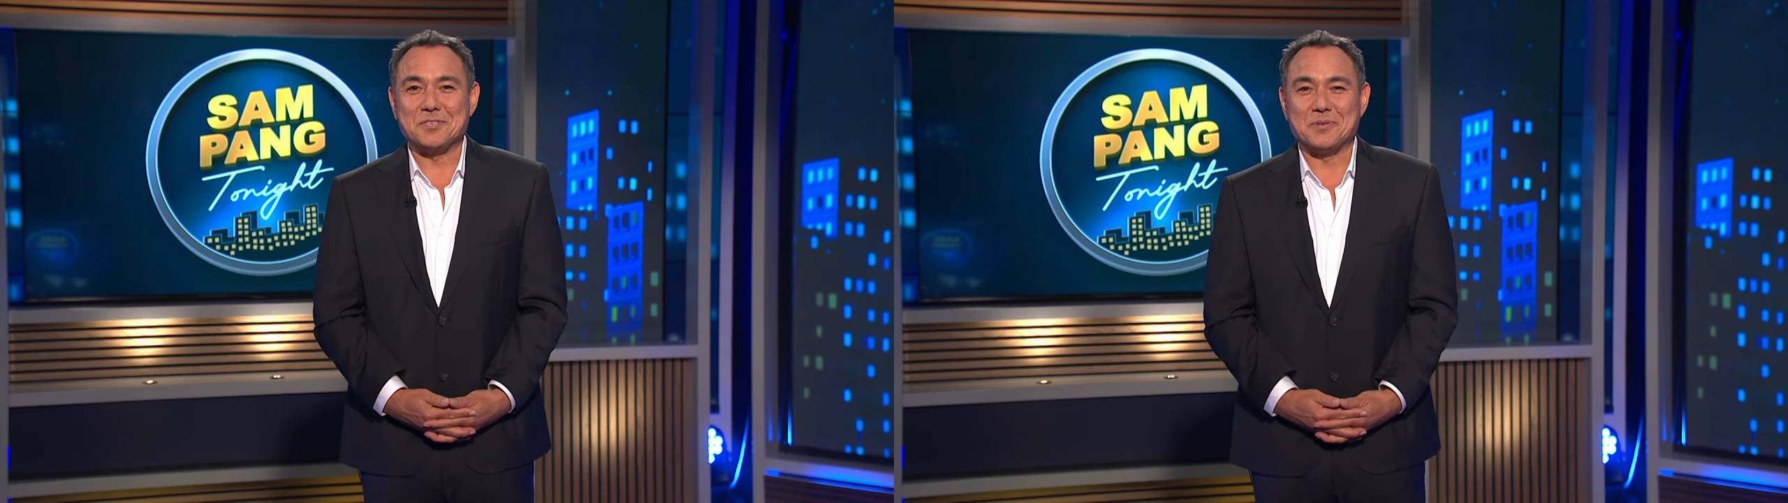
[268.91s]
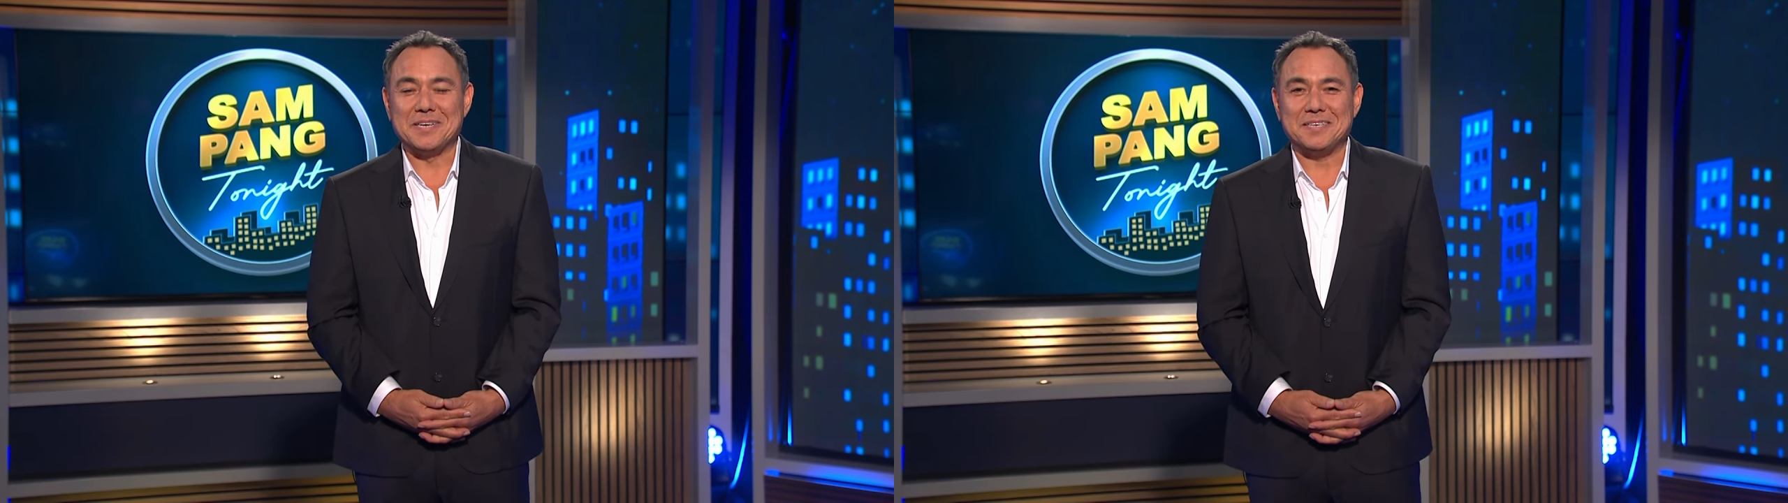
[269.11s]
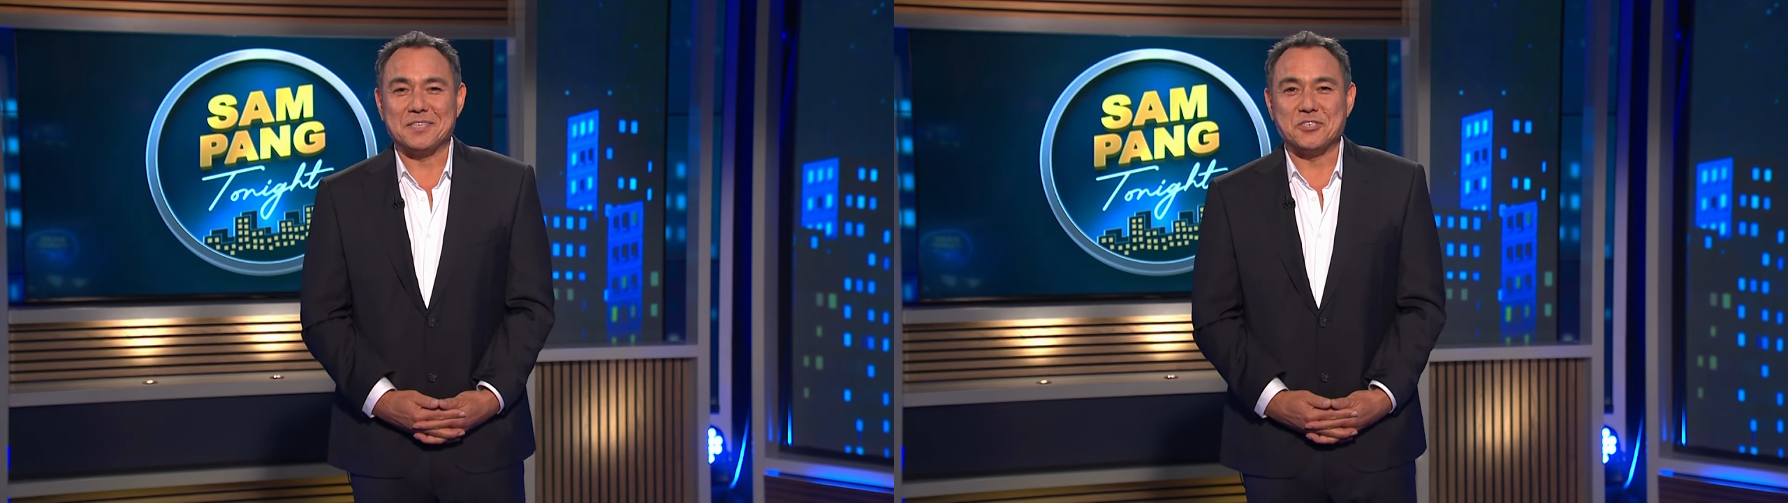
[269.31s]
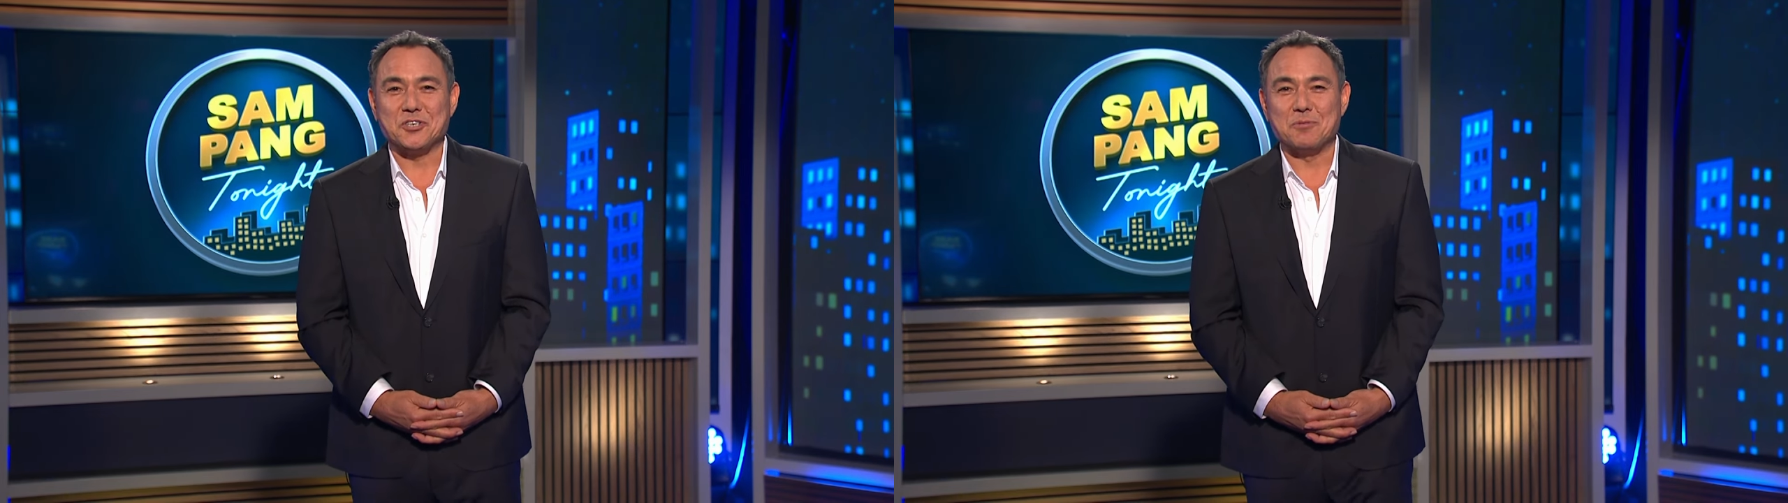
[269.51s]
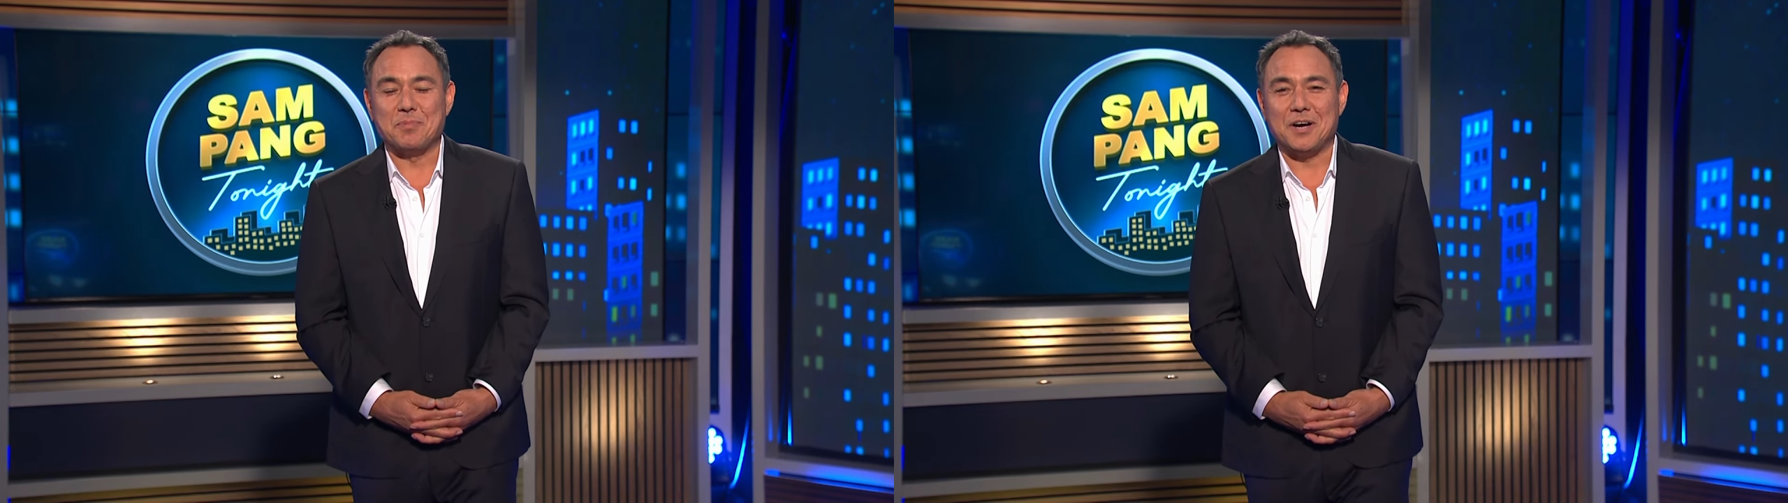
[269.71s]
this week that
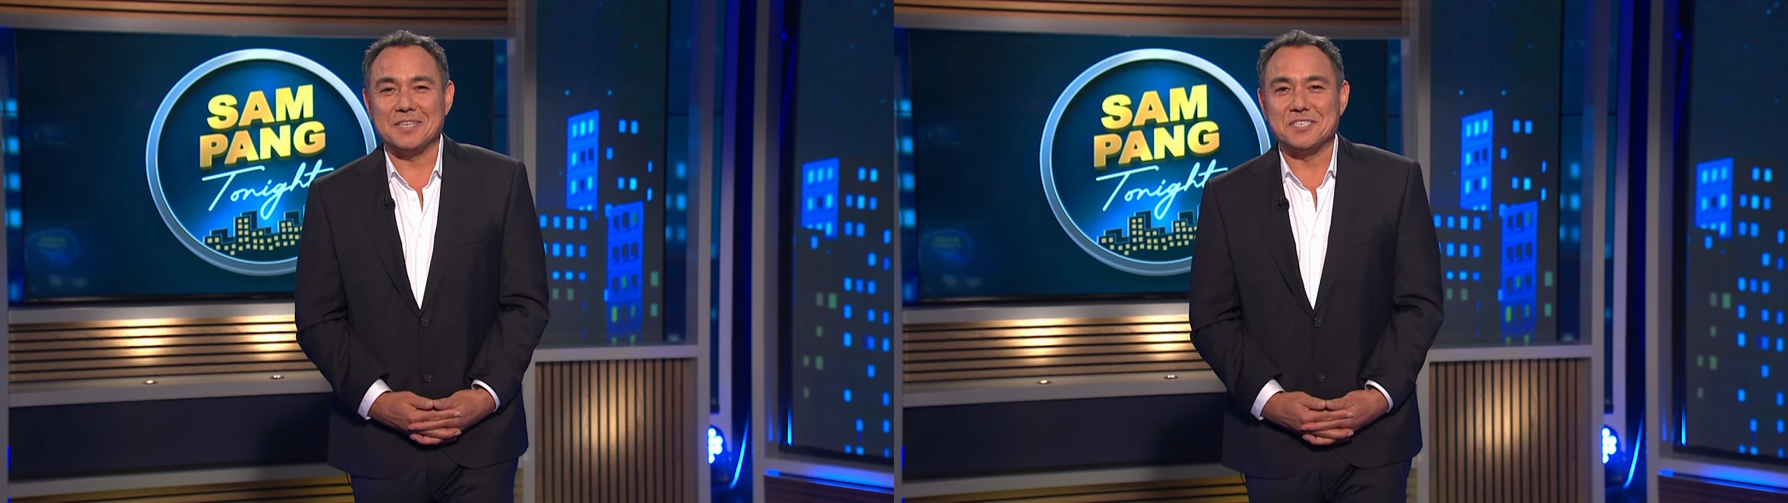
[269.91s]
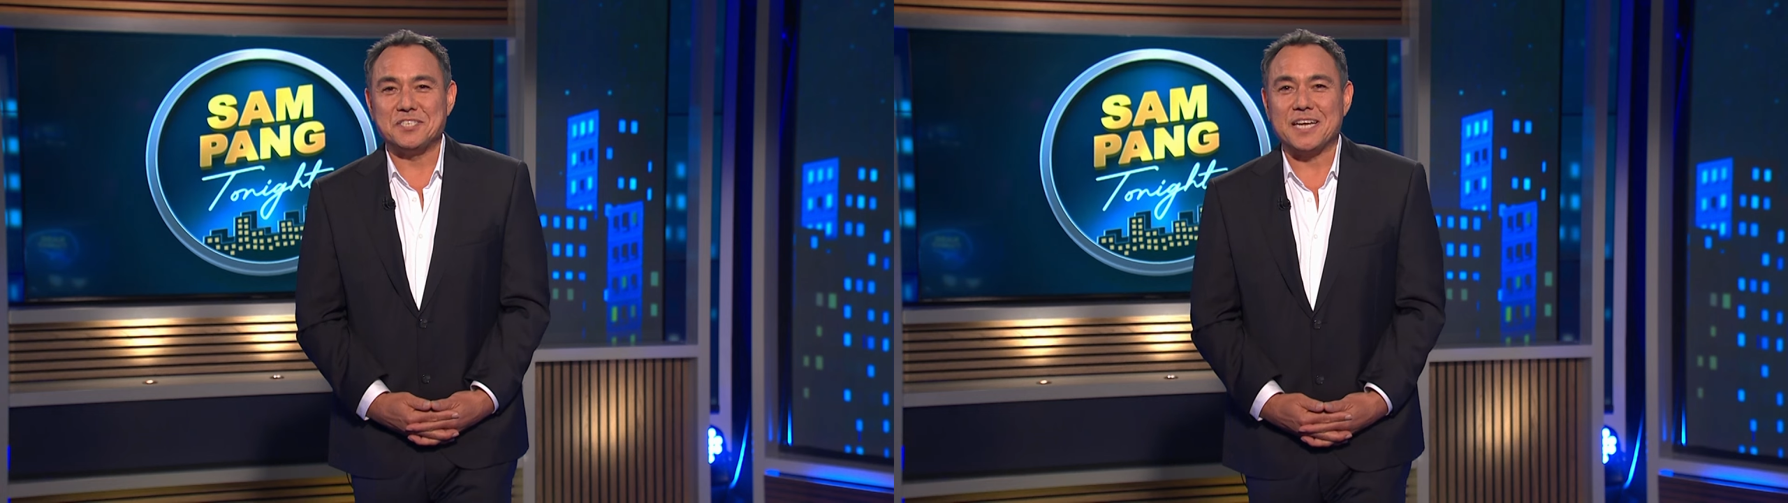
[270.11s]
Joe Biden's